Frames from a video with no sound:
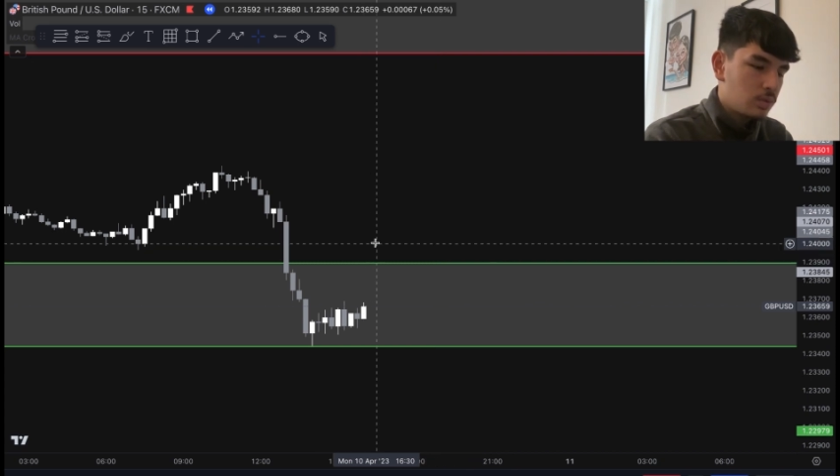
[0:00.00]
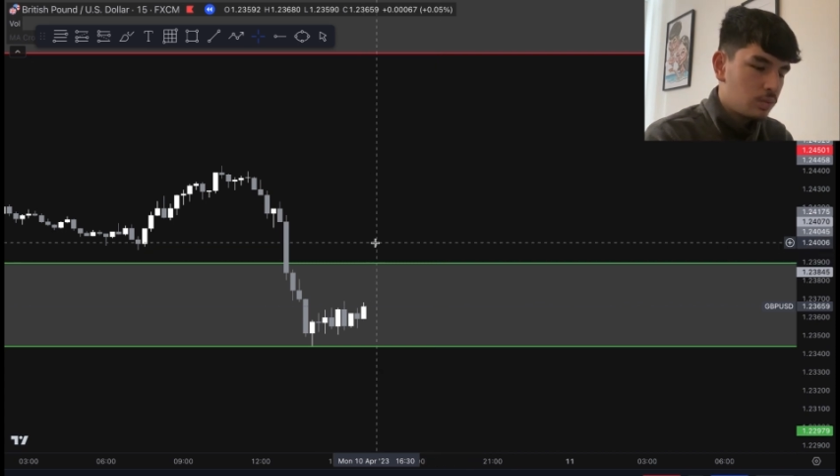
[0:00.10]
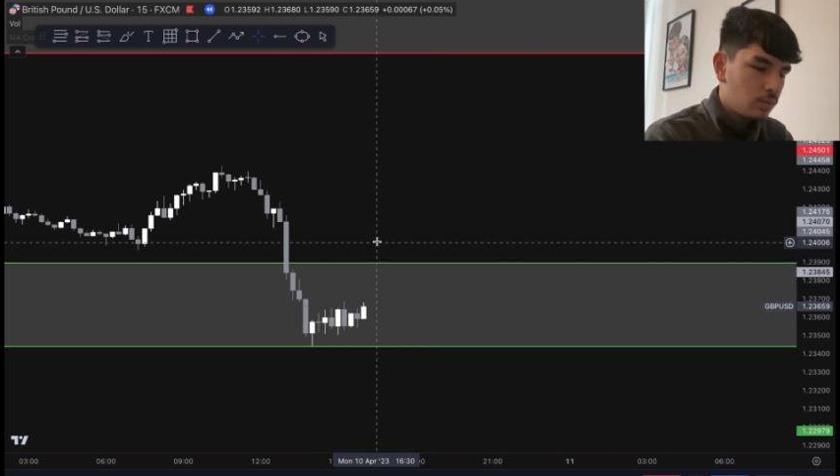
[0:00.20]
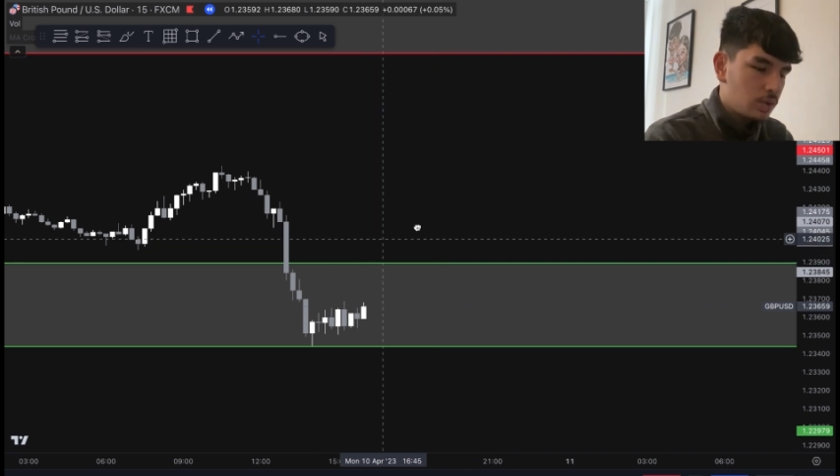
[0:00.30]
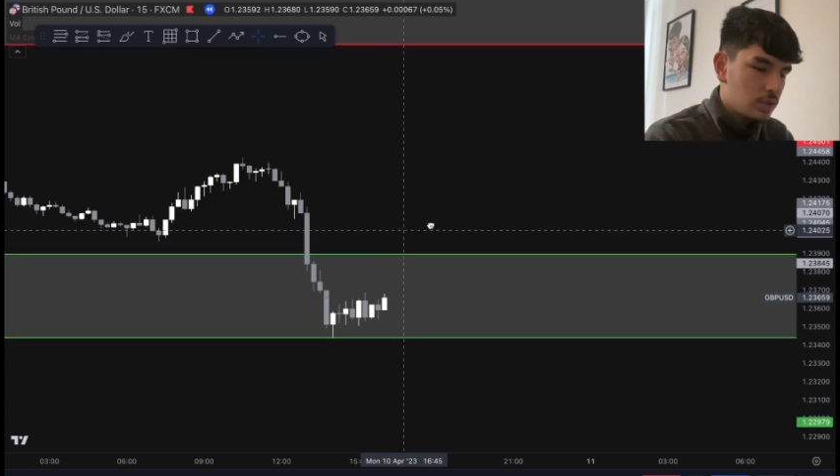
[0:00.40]

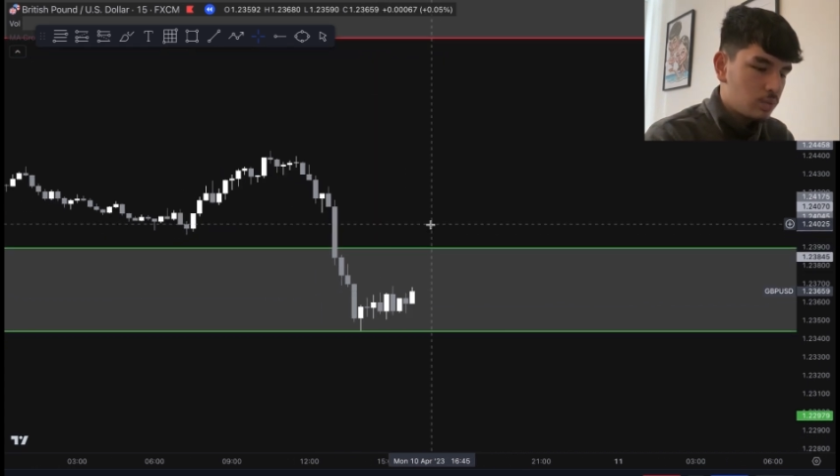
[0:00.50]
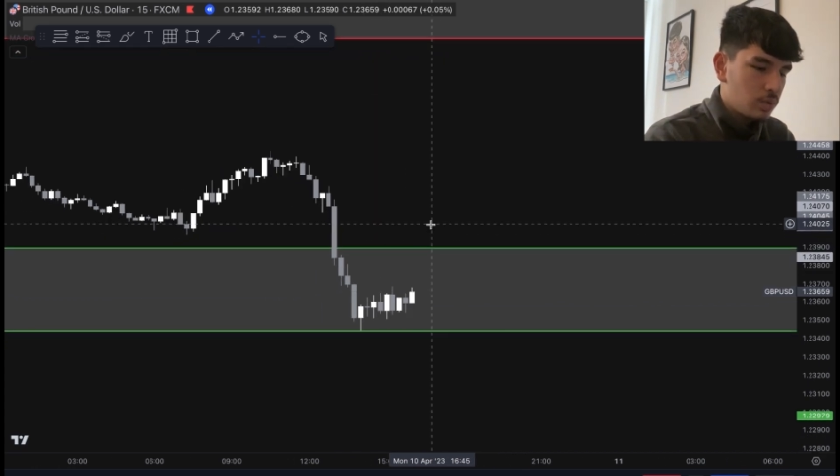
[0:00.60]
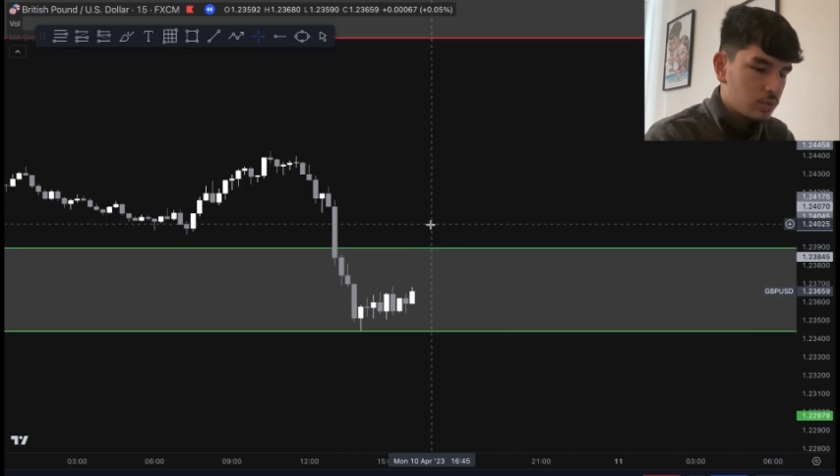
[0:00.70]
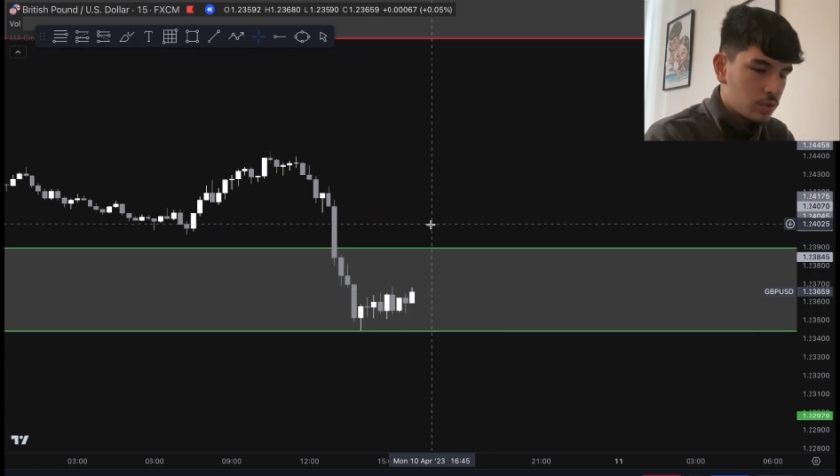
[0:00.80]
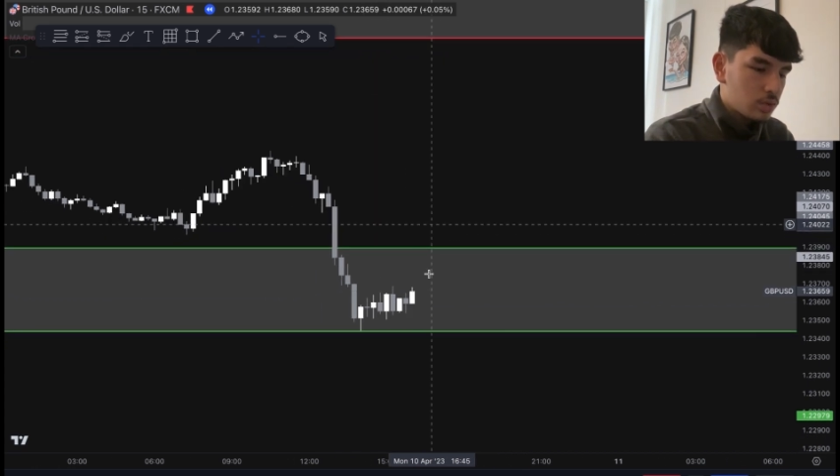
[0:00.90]
which we
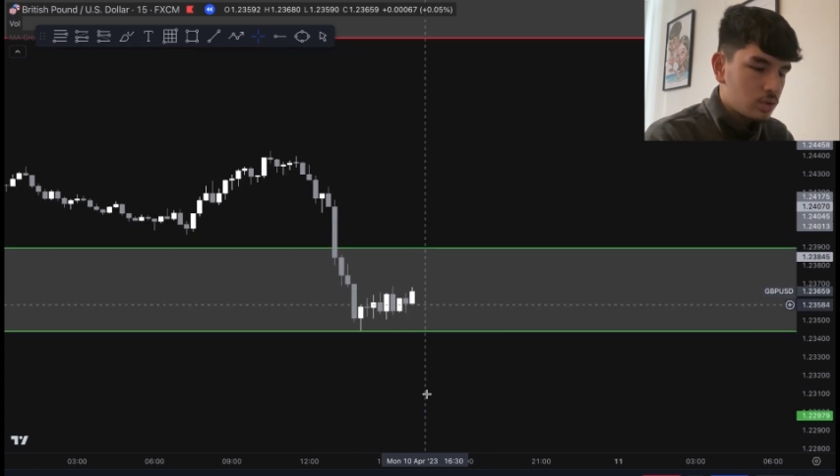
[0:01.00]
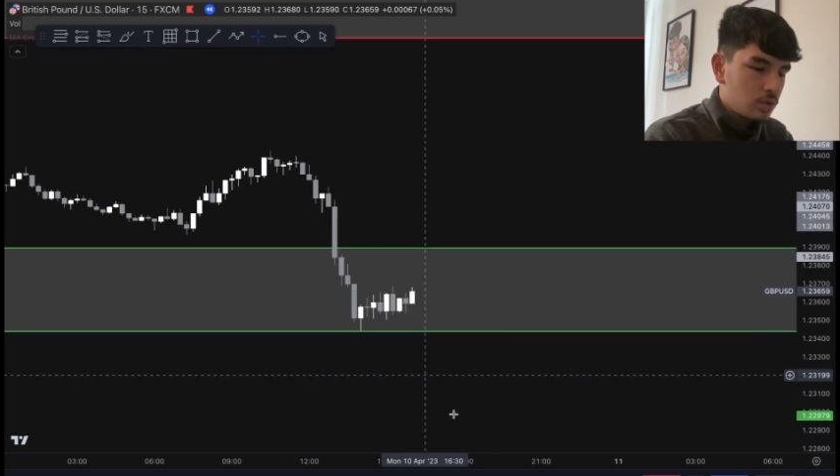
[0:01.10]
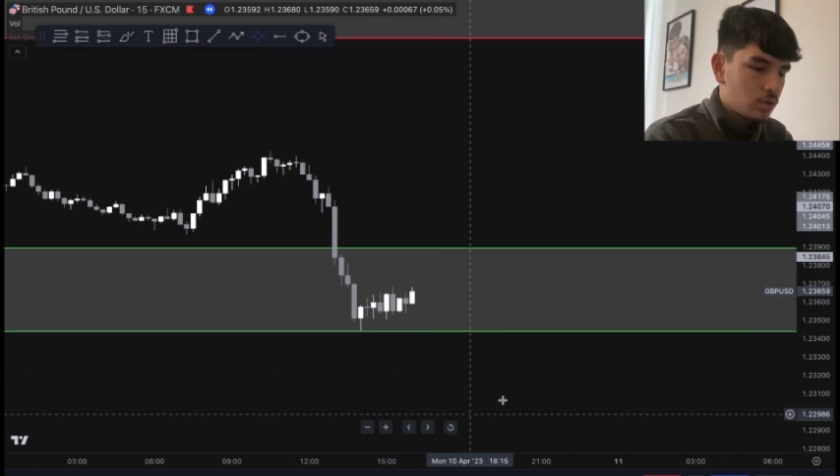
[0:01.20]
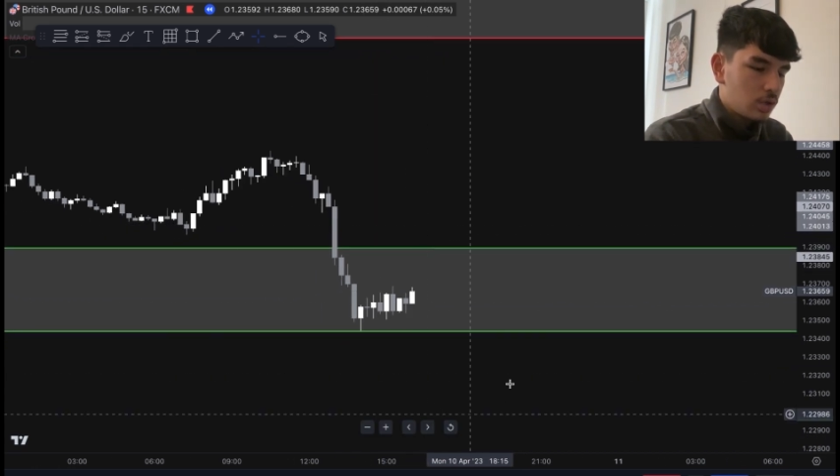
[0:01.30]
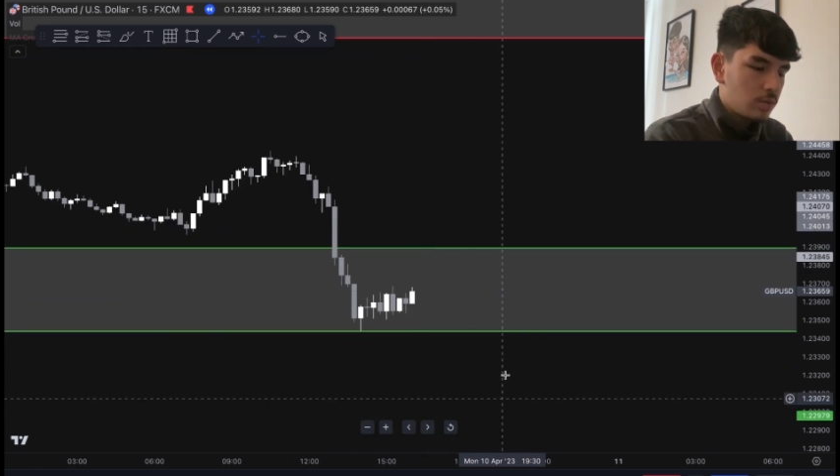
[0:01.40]
were just
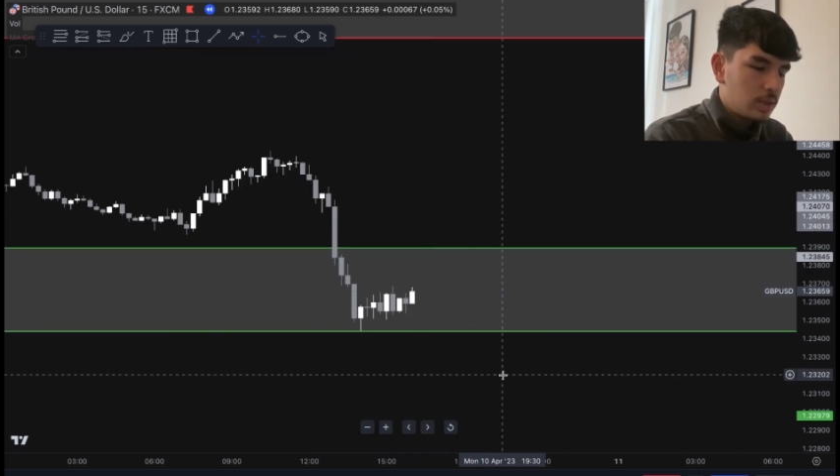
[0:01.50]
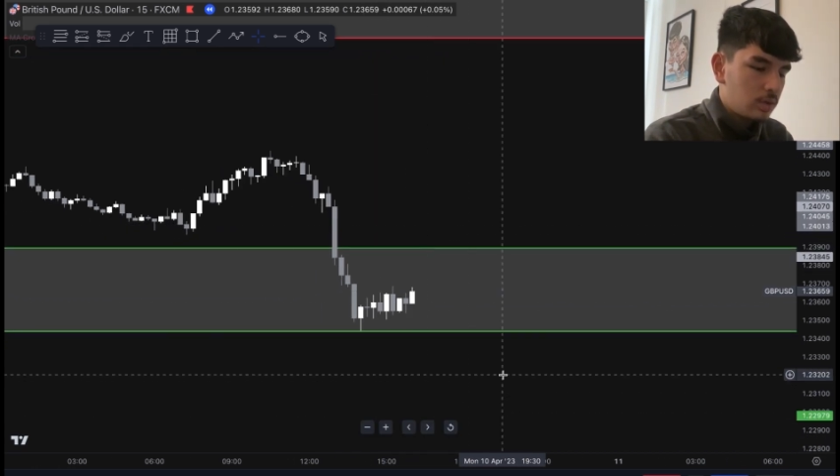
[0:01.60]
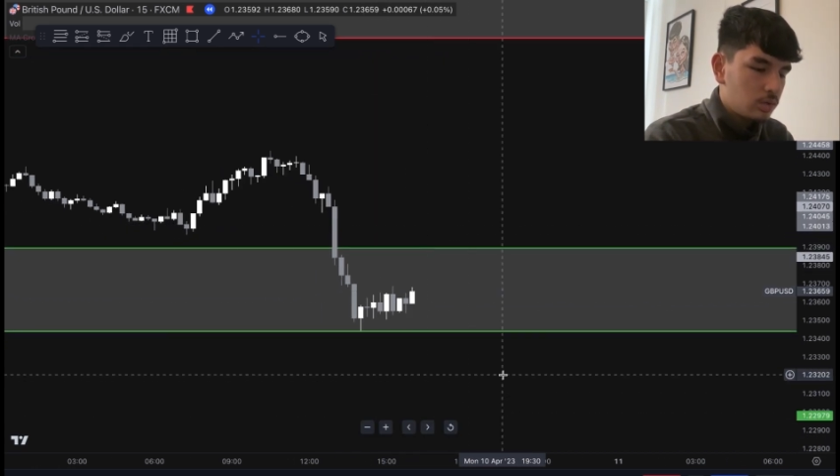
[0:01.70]
talking about.